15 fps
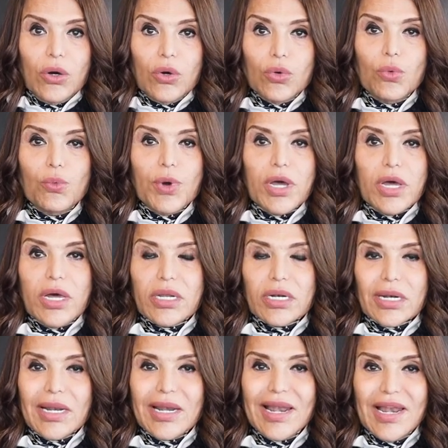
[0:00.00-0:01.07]
who were
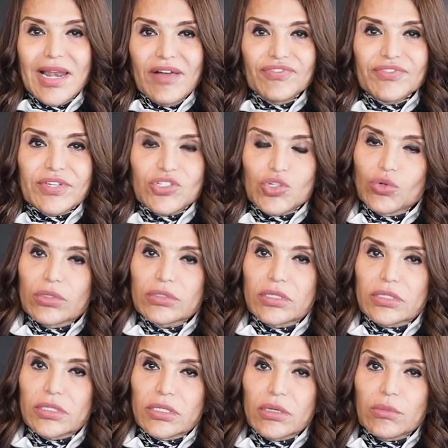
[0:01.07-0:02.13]
left
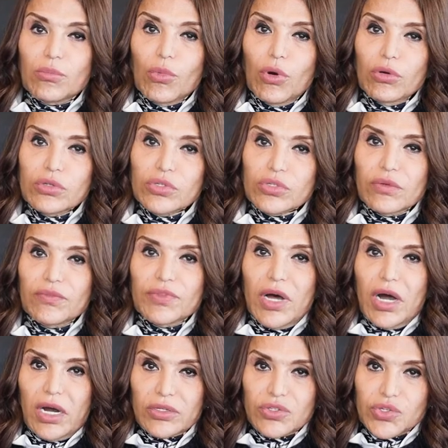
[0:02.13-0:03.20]
shouldering most of
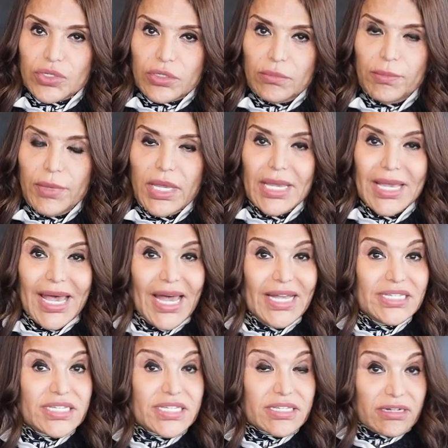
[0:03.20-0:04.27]
the hardship
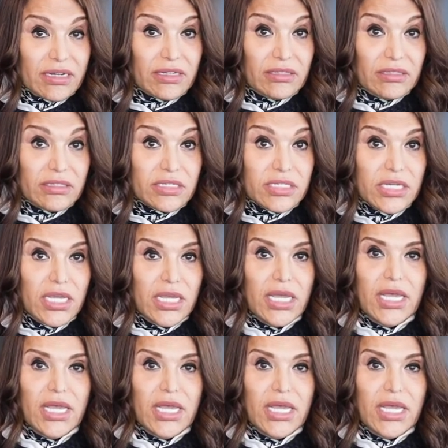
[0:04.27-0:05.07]
and struggles